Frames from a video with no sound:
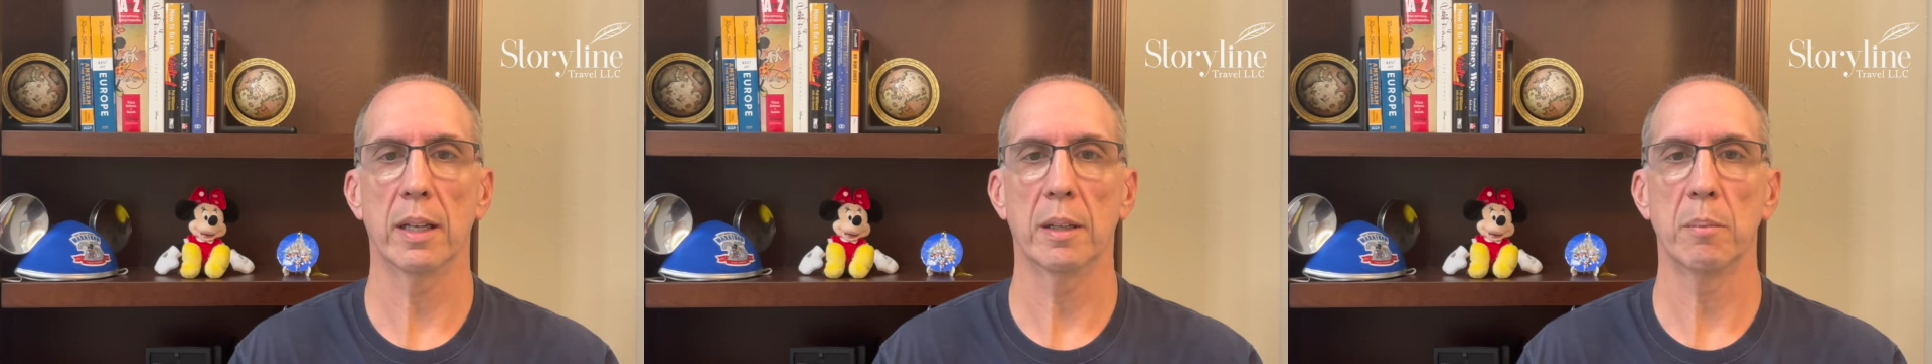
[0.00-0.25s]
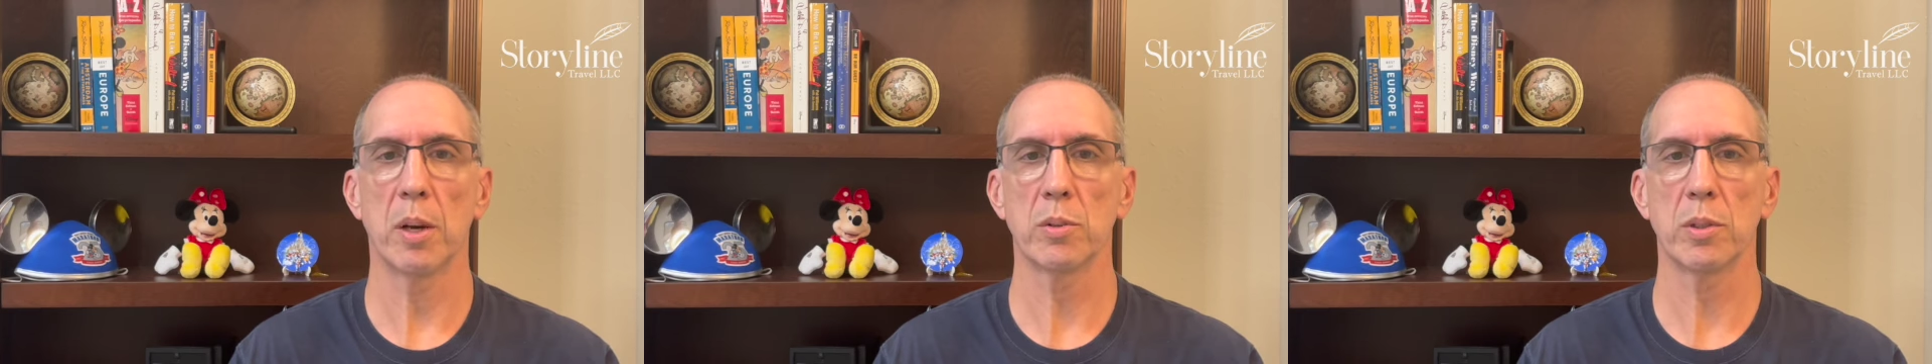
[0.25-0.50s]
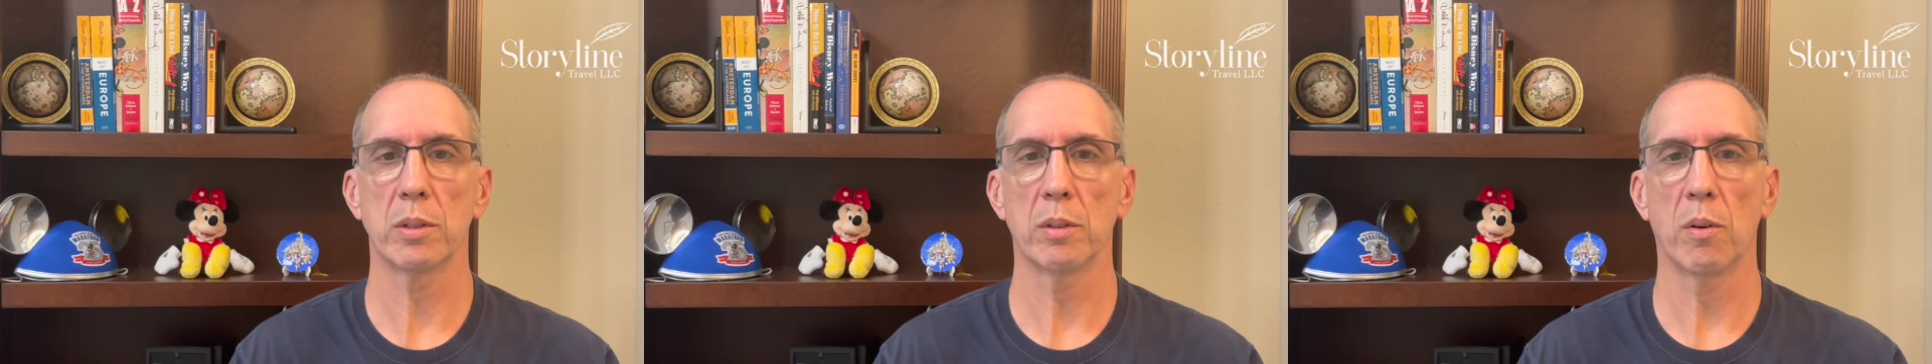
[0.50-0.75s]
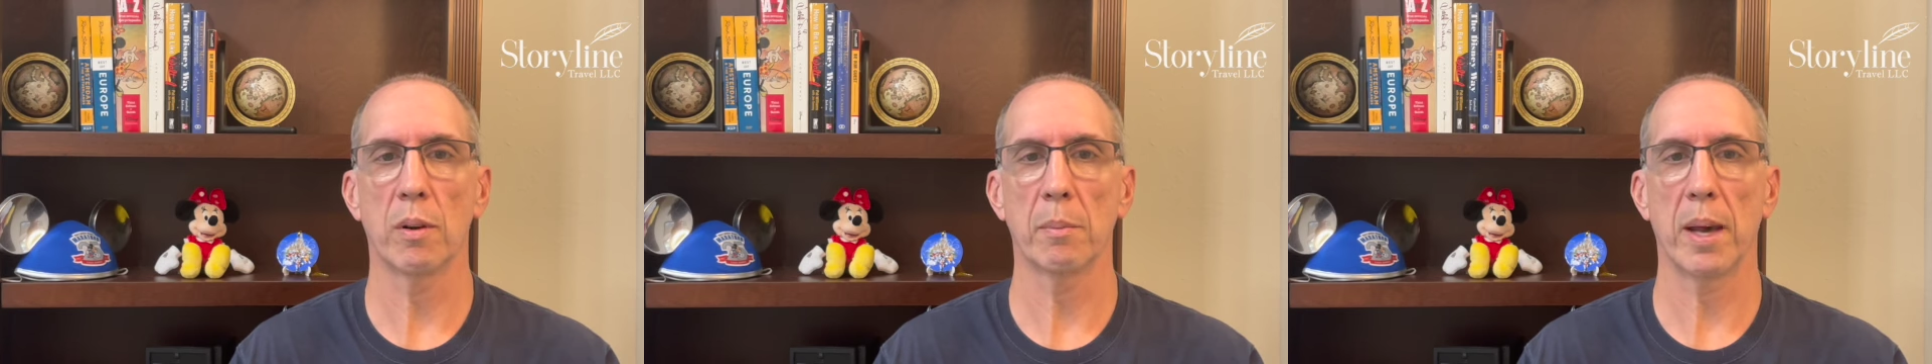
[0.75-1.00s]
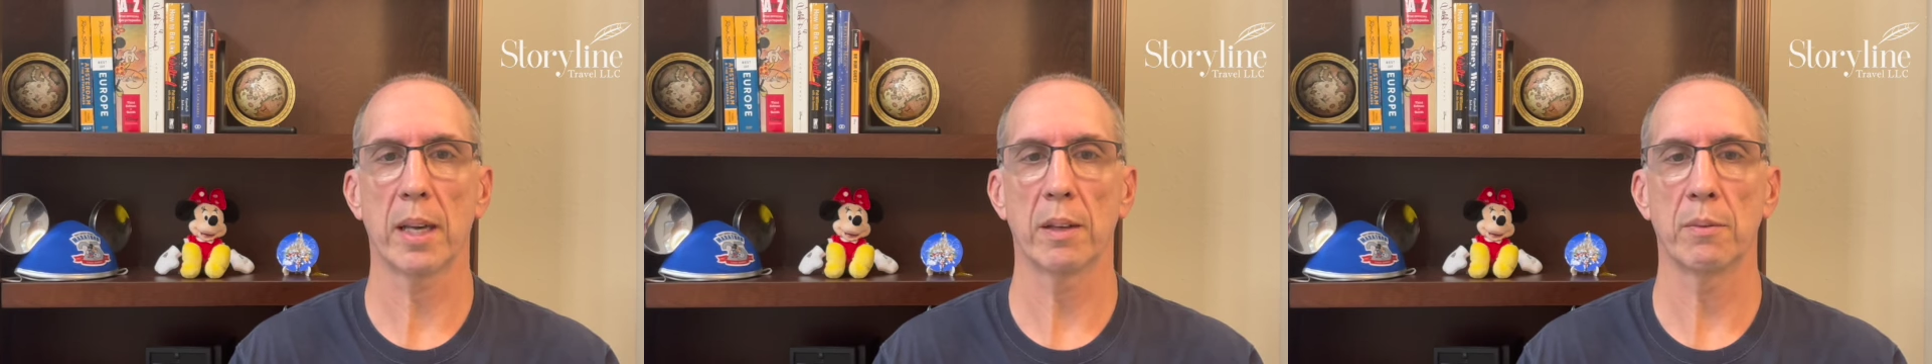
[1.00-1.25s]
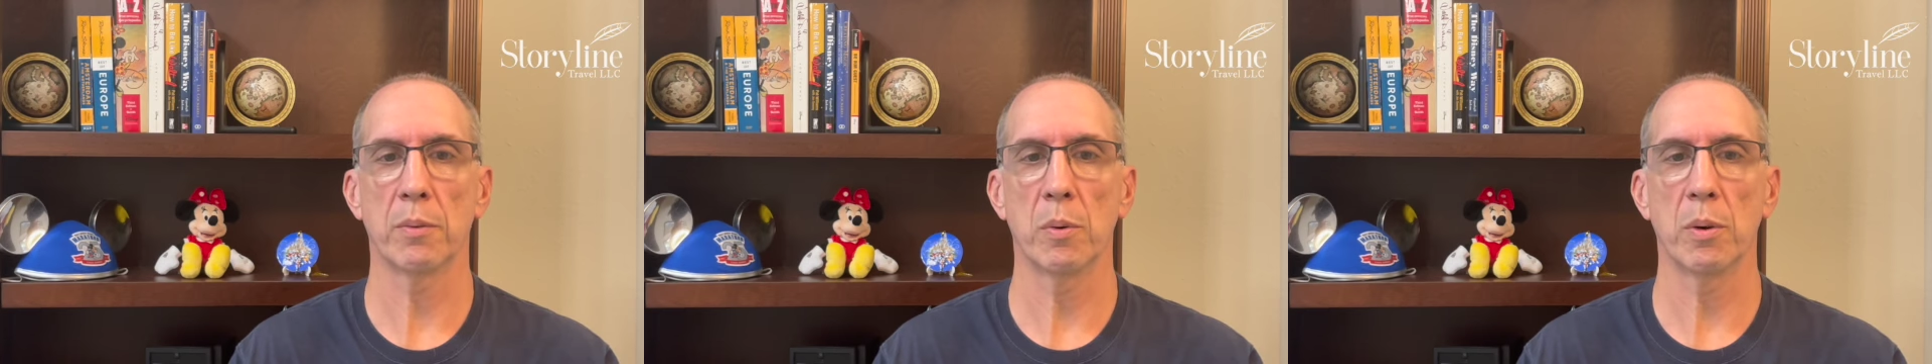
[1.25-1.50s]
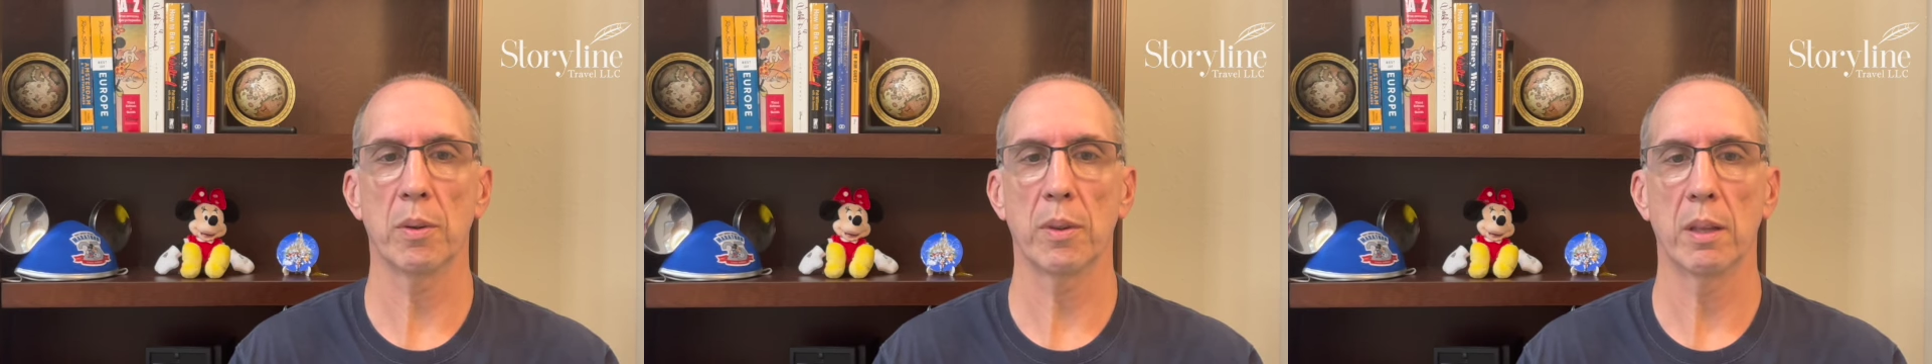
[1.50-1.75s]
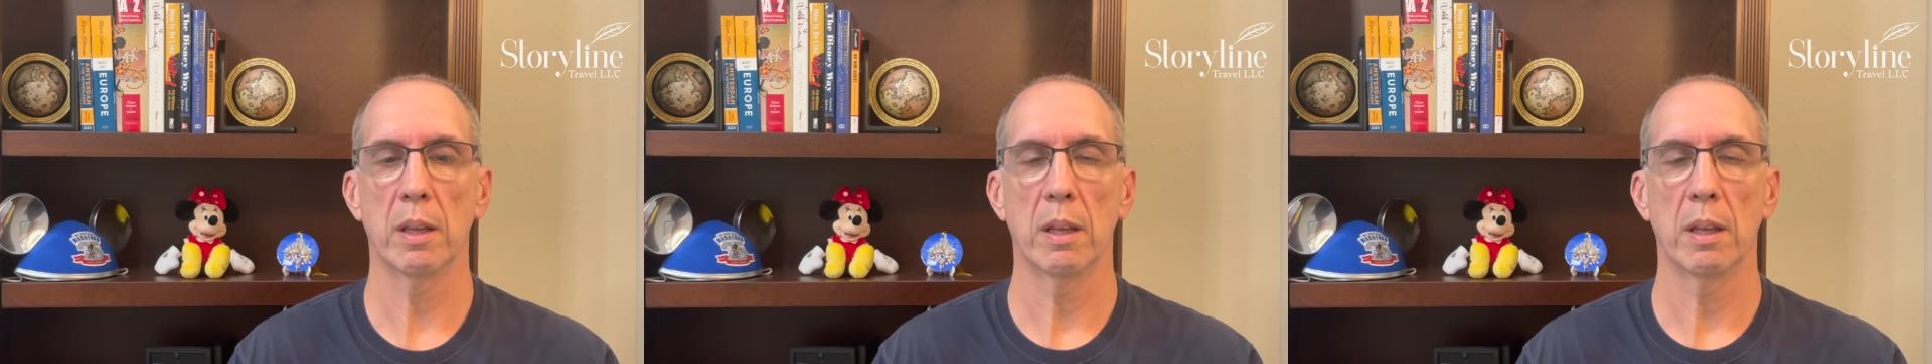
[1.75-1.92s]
in motion going back and forth.